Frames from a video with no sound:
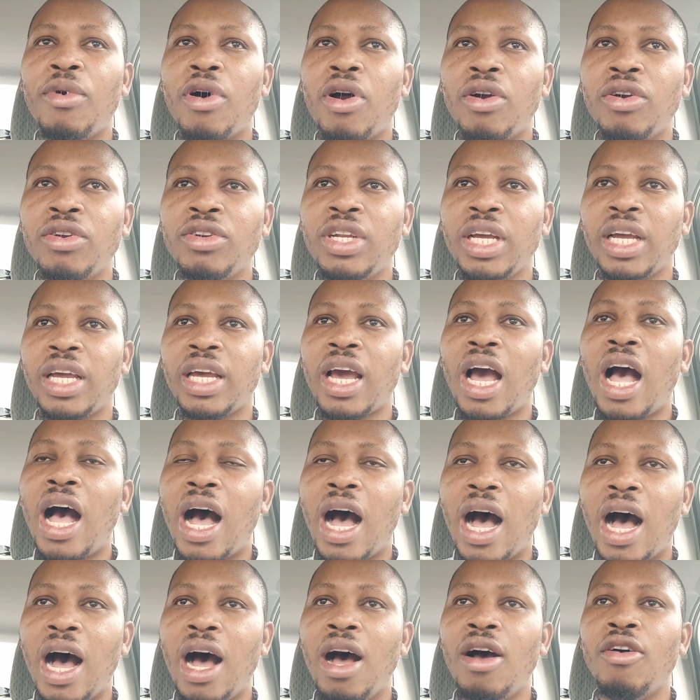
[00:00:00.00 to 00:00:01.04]
borrowed the
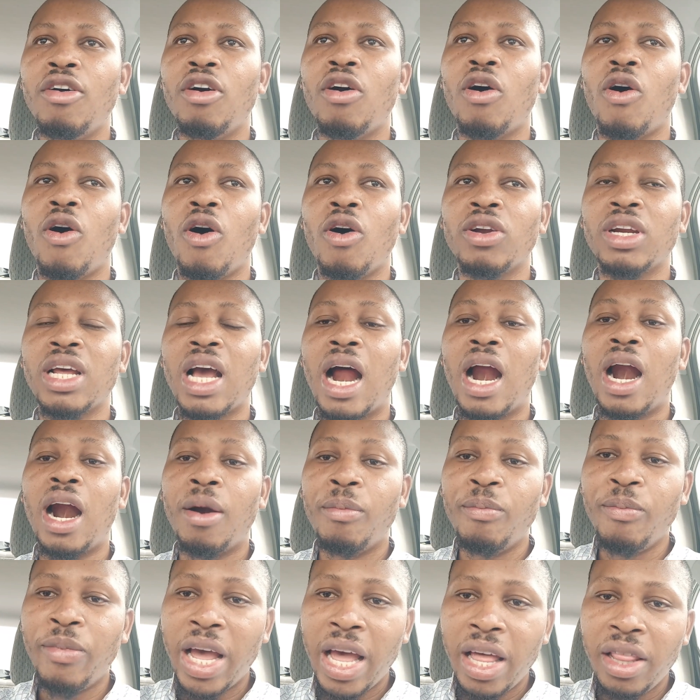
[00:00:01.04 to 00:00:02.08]
car on
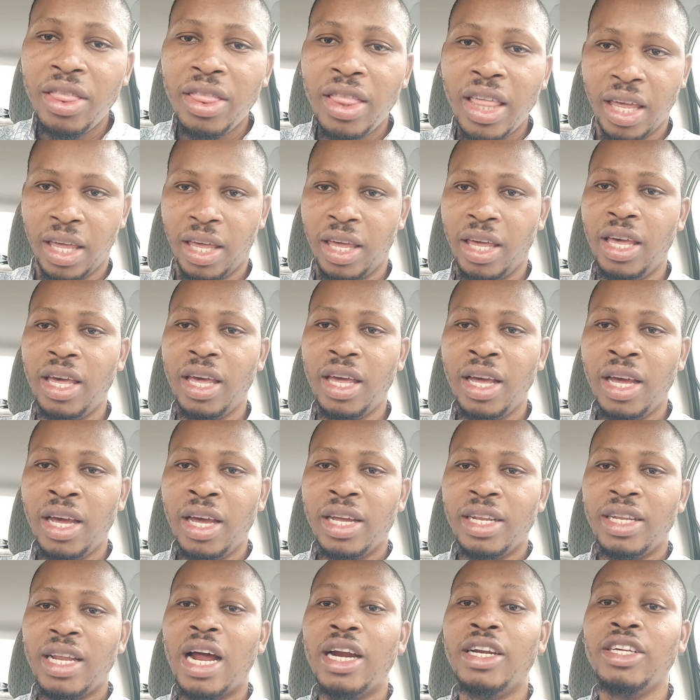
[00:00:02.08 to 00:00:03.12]
her birthday,
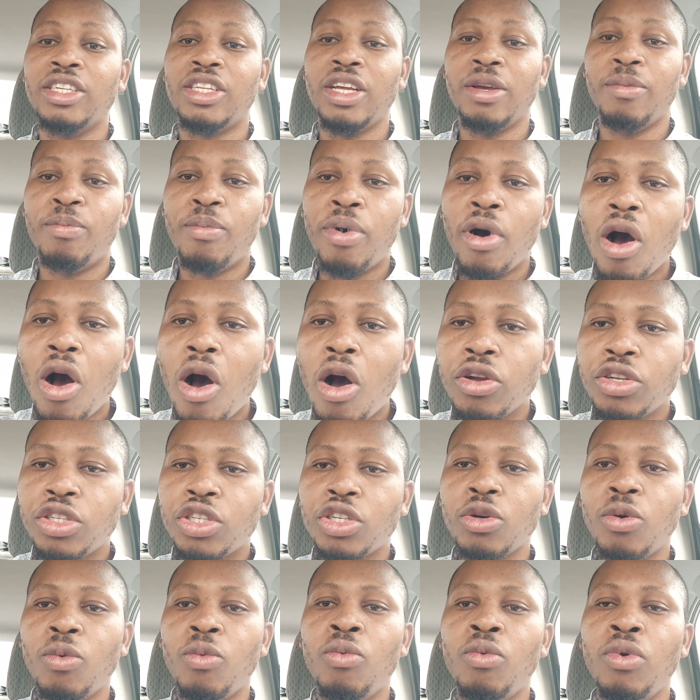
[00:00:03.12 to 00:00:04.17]
that is a
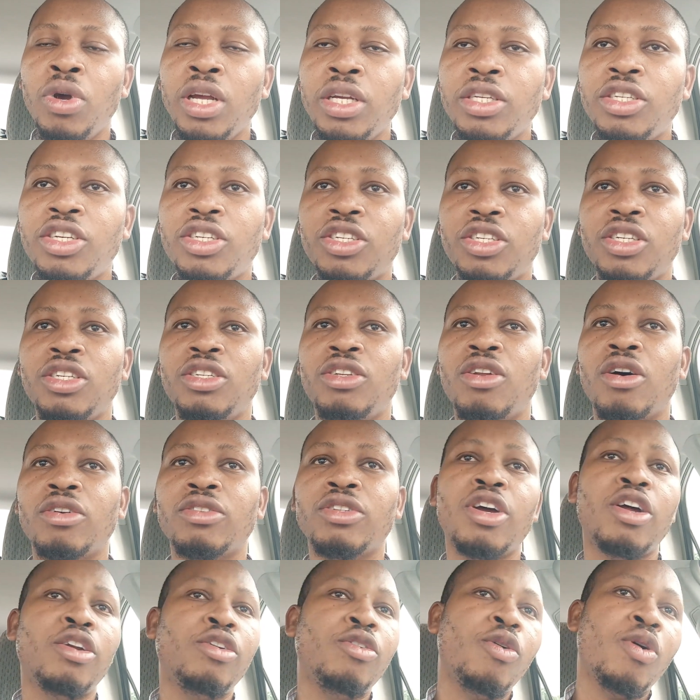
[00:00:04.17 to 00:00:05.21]
Porsche which she
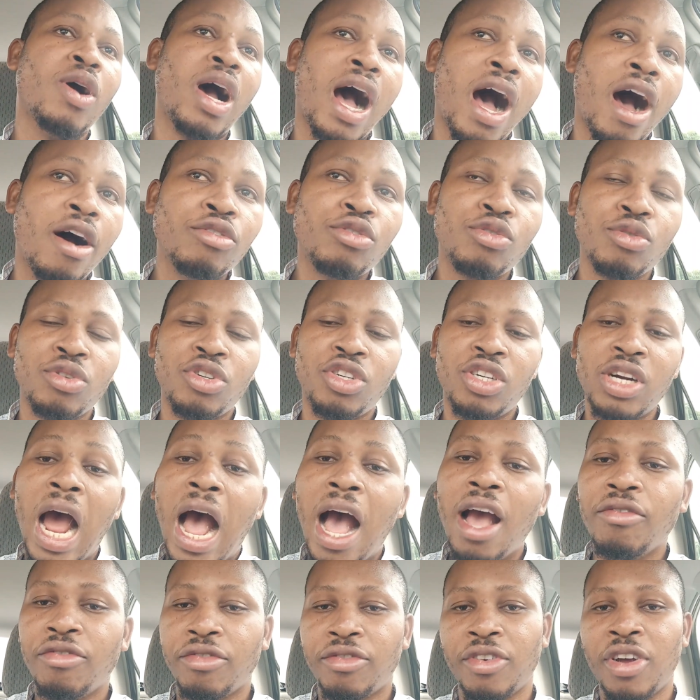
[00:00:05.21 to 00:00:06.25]
does not know how to
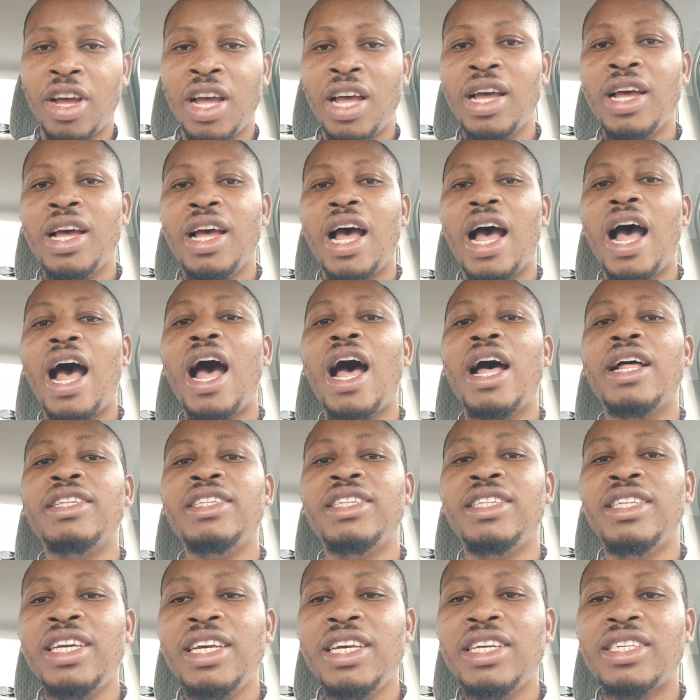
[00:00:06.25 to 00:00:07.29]
drive,
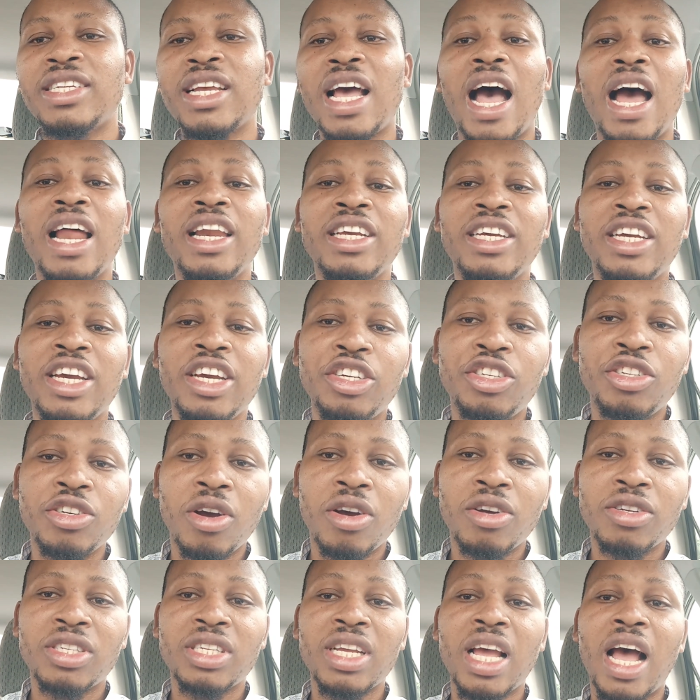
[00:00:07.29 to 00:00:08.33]
and these
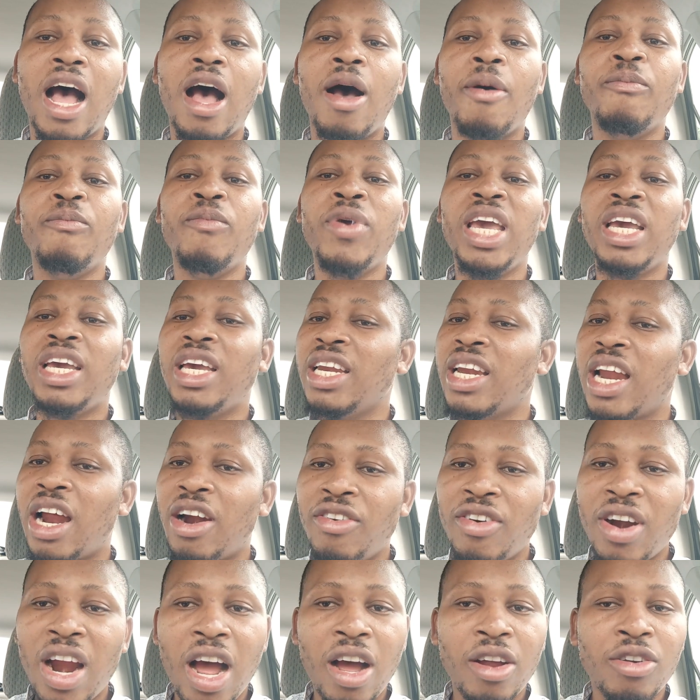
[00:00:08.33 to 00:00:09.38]
allegations are making
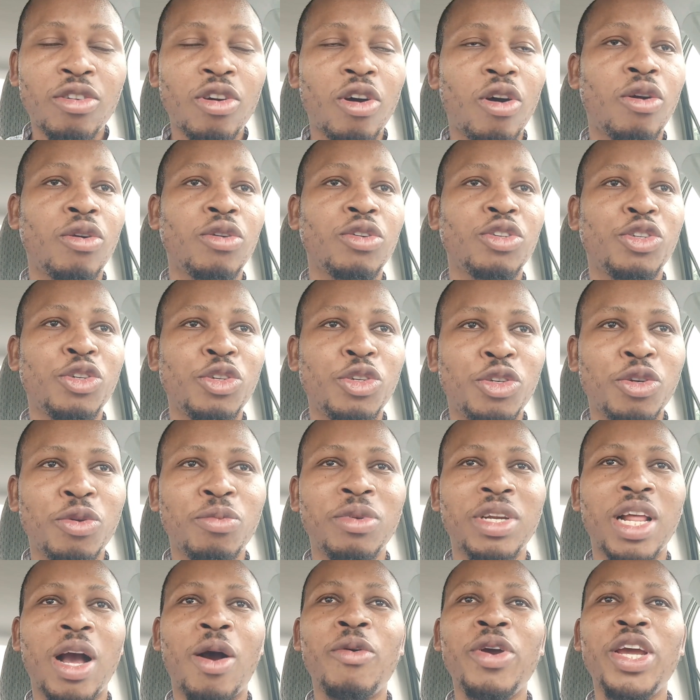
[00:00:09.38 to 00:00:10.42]
around on social
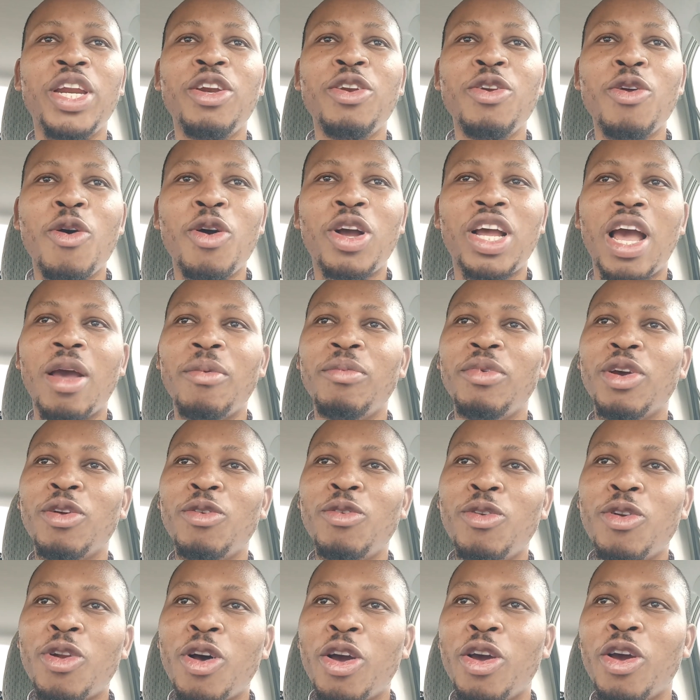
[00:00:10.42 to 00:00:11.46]
media. We know Kemi
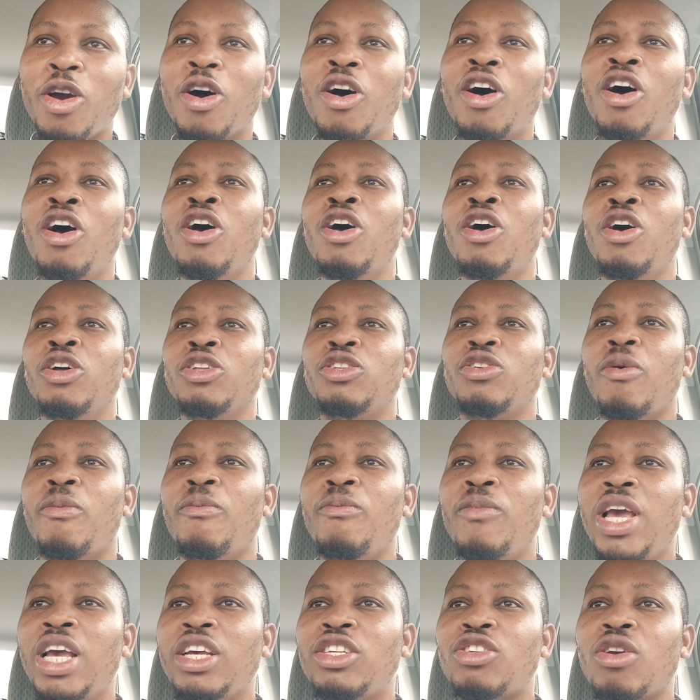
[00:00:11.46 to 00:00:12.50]
Olunloyo to
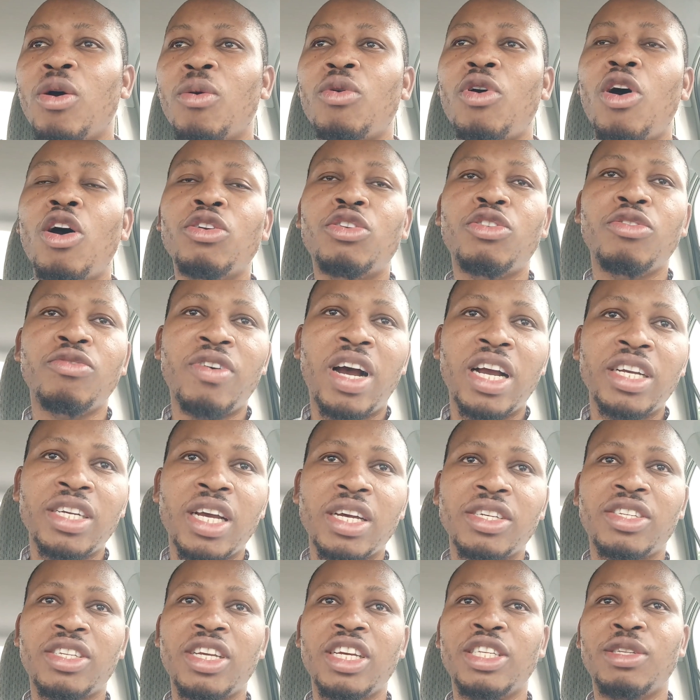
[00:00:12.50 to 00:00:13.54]
make some
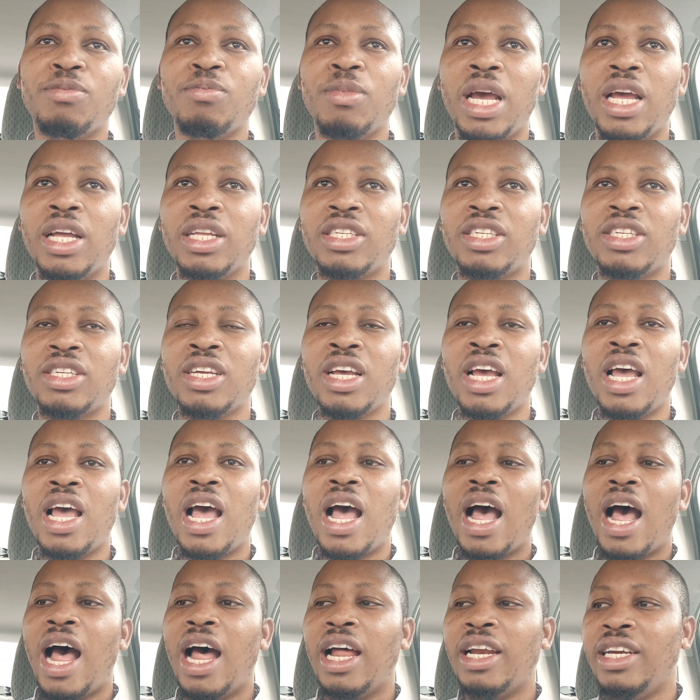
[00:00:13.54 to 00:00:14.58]
controversial statements,
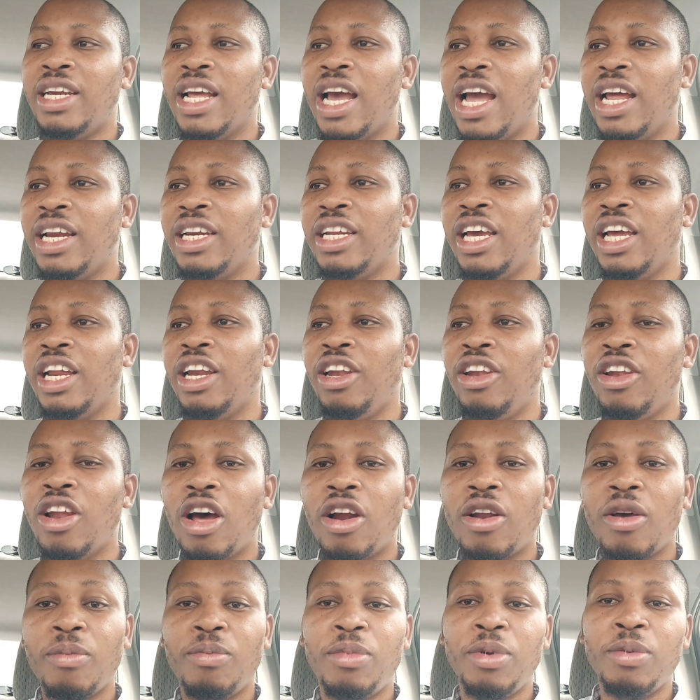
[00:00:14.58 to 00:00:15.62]
and then a
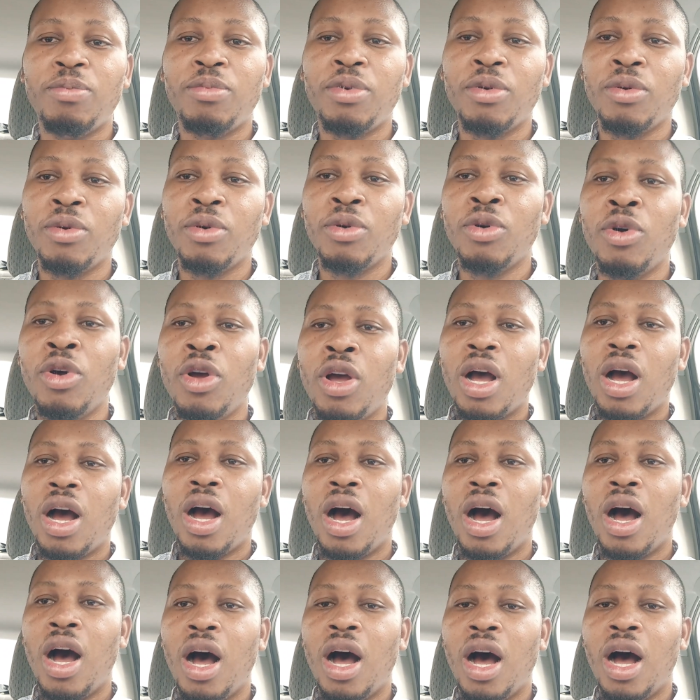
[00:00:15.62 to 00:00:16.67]
lot of people
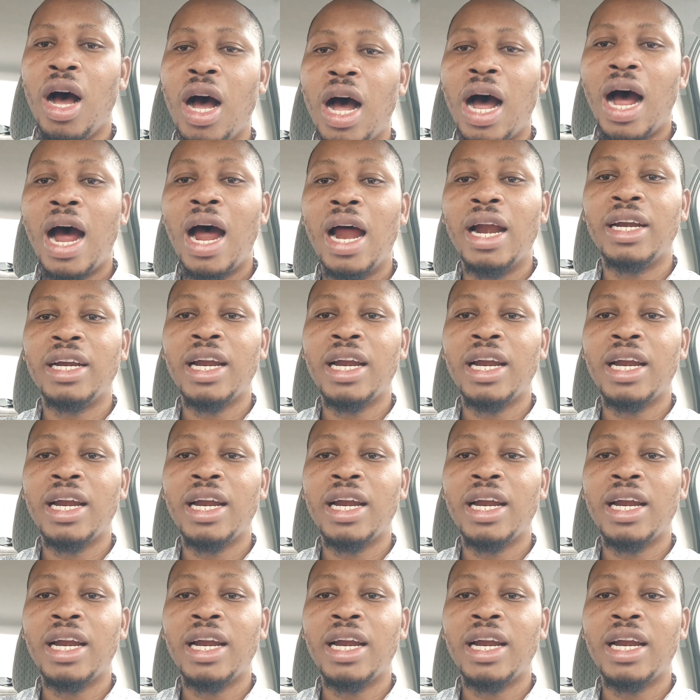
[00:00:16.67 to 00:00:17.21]
are